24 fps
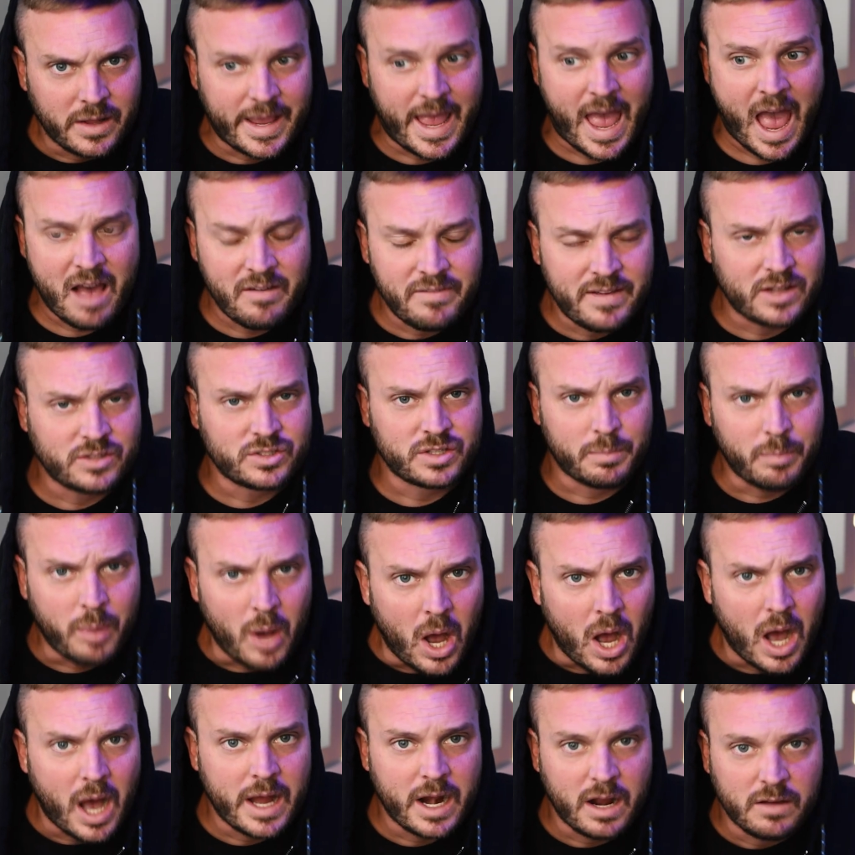Like, a half ounce of
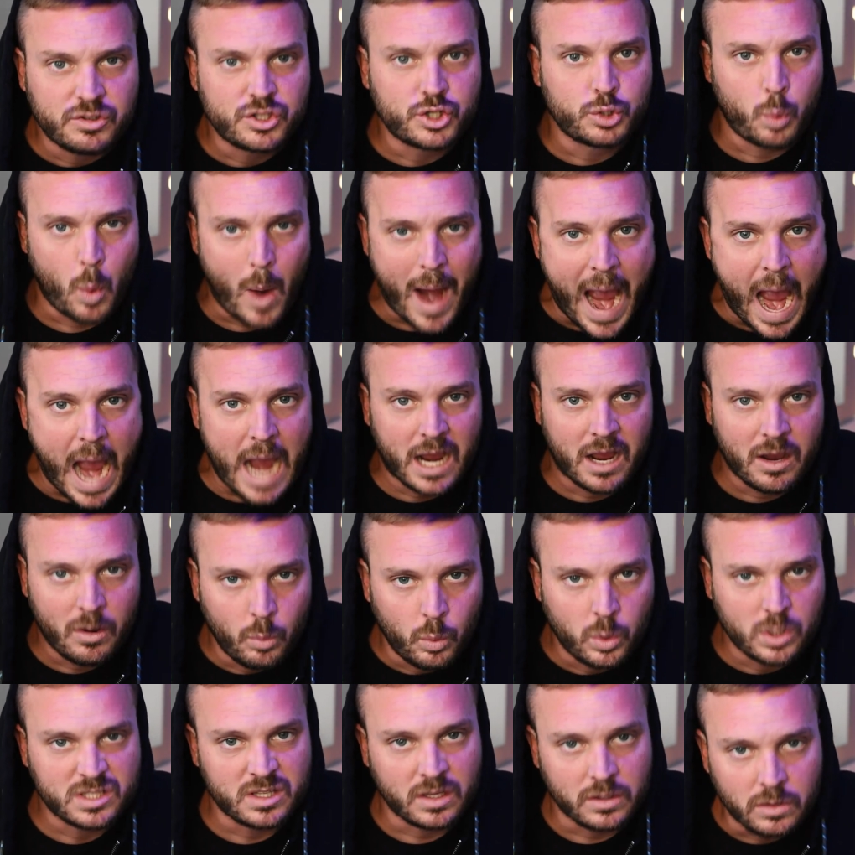pot of swag
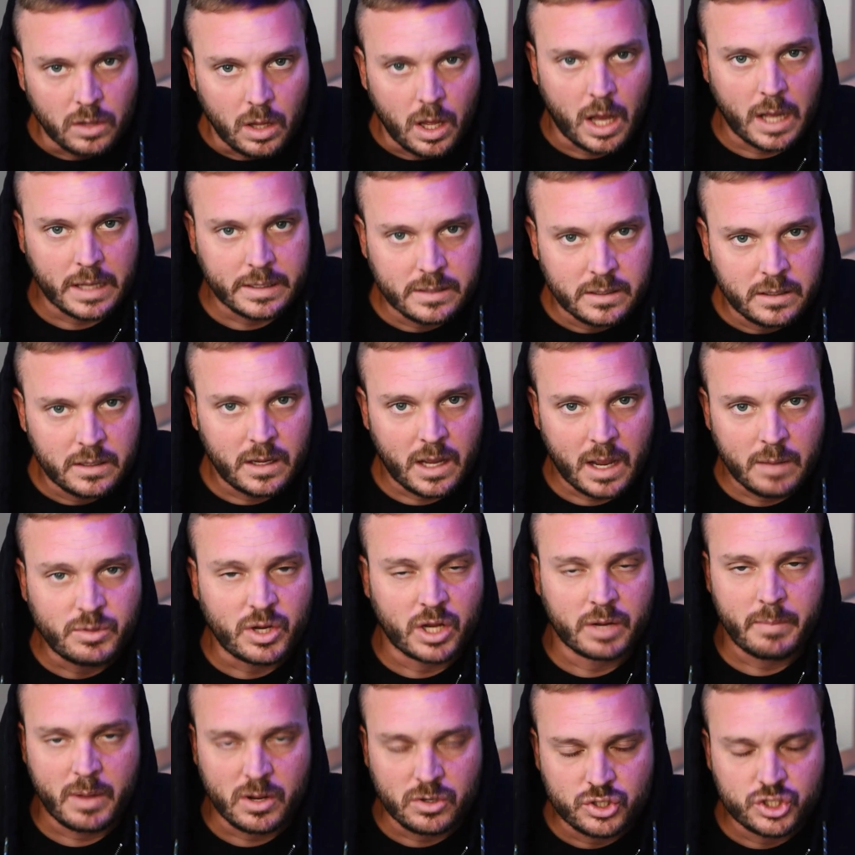was a lot. I'm
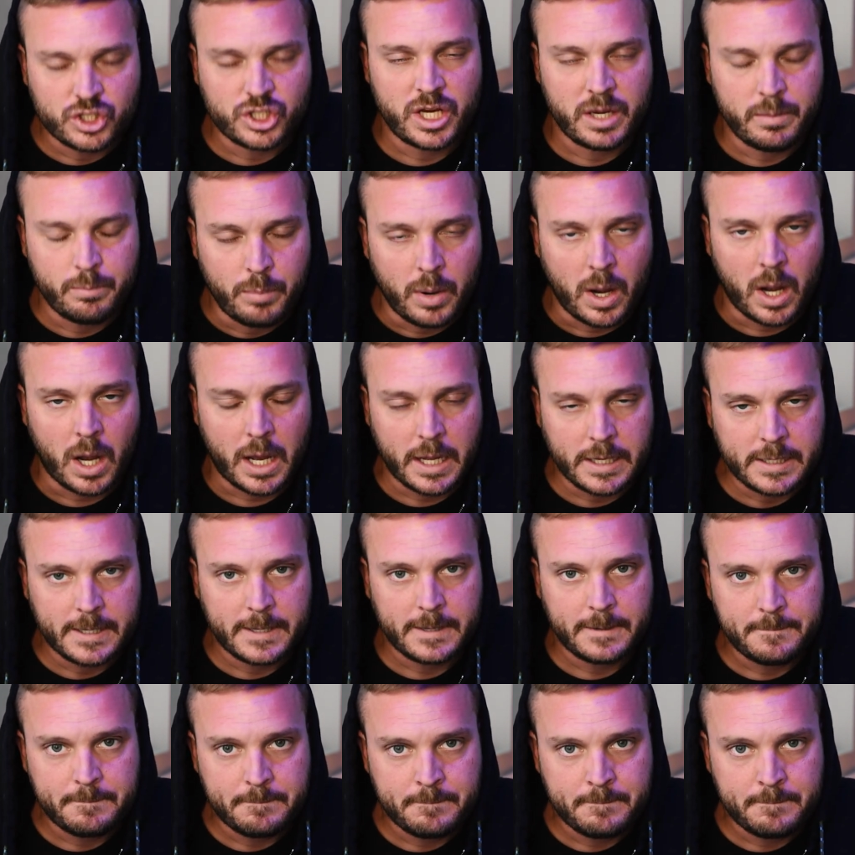talking about cheap pot.